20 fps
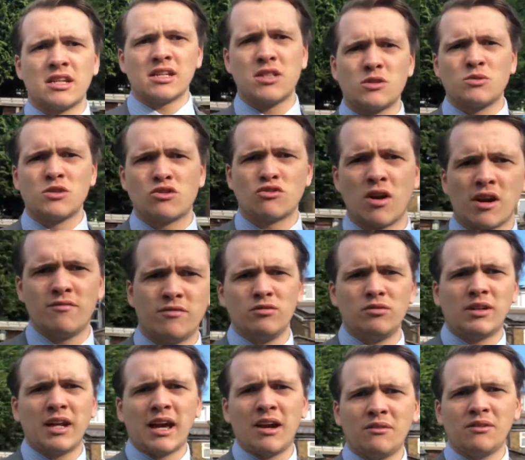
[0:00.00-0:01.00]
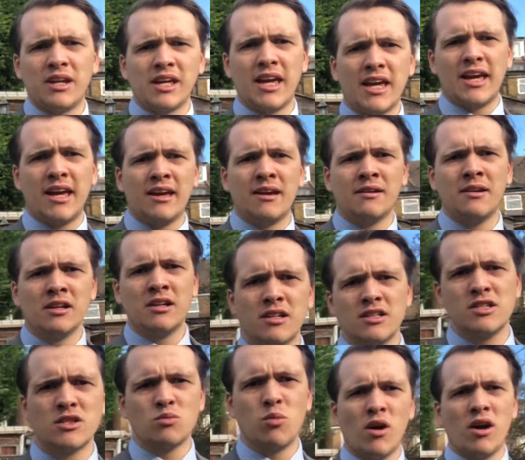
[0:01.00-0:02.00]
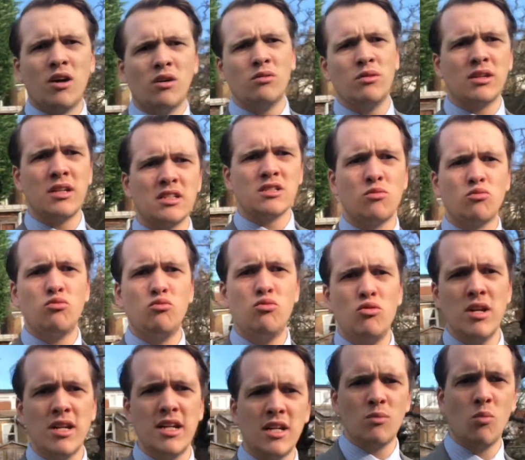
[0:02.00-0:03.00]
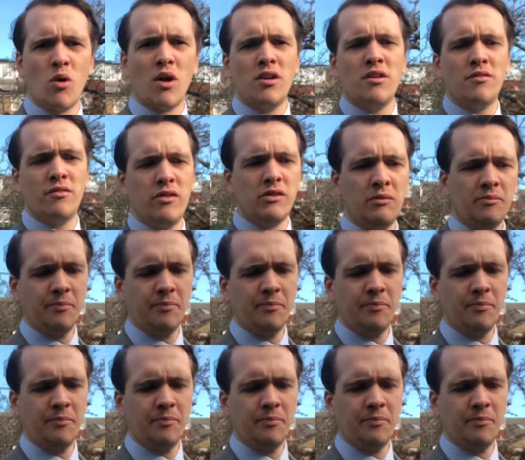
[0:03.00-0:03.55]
as we travel down here as well is really wonderful.